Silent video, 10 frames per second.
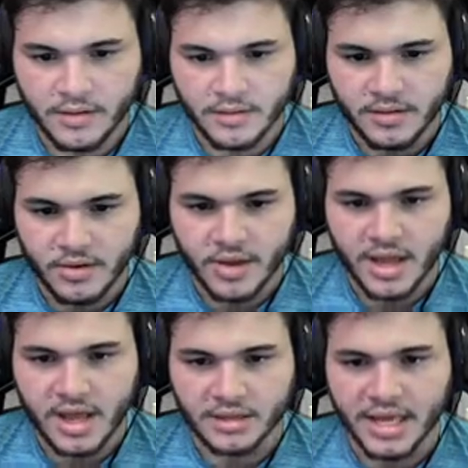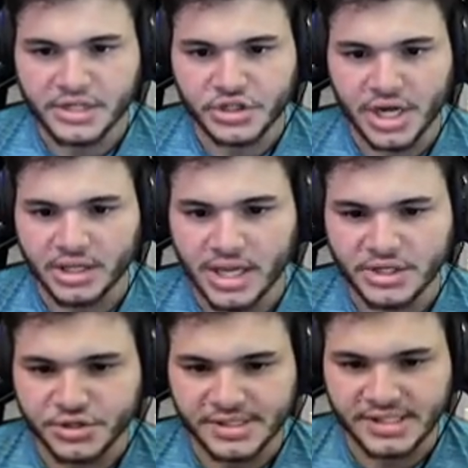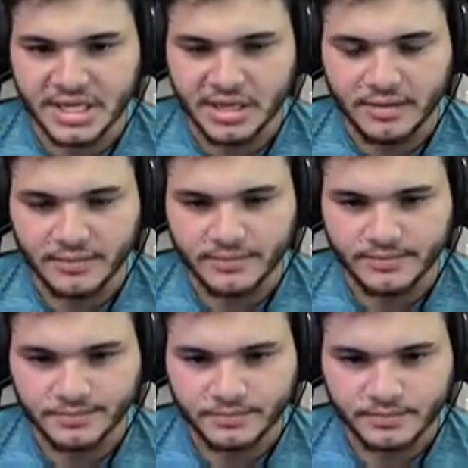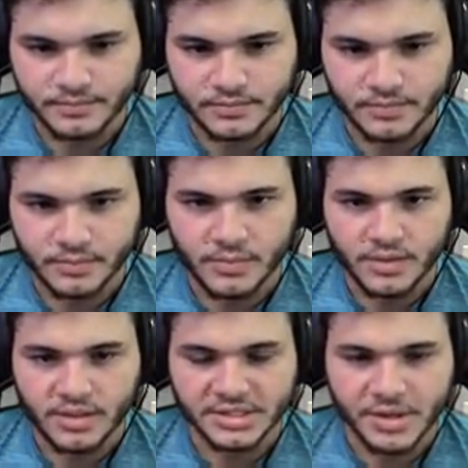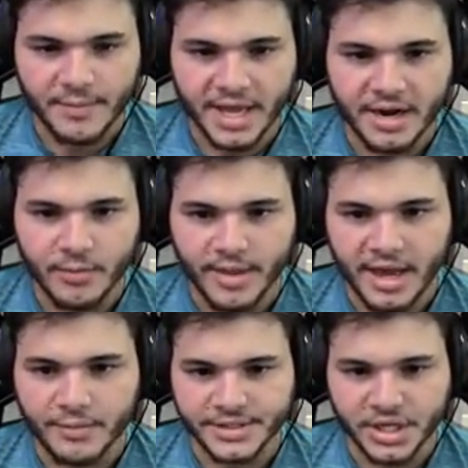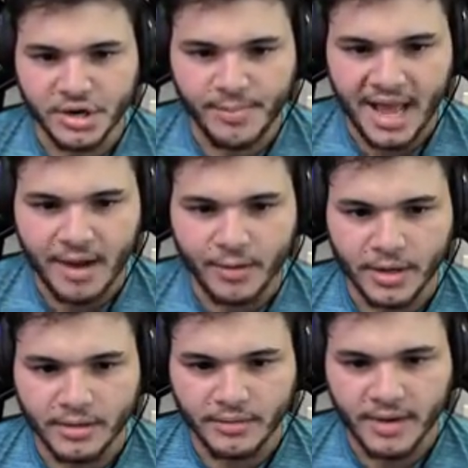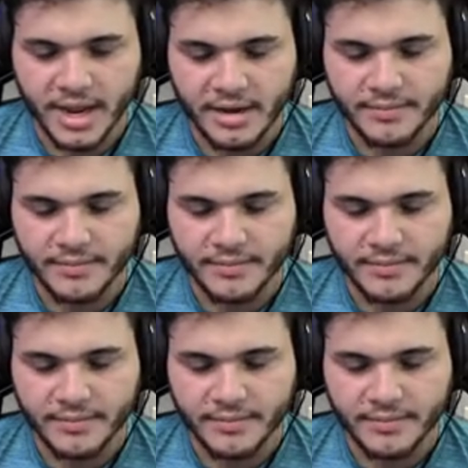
Okay, electri electricity. That's right. We got to we got to return power, right?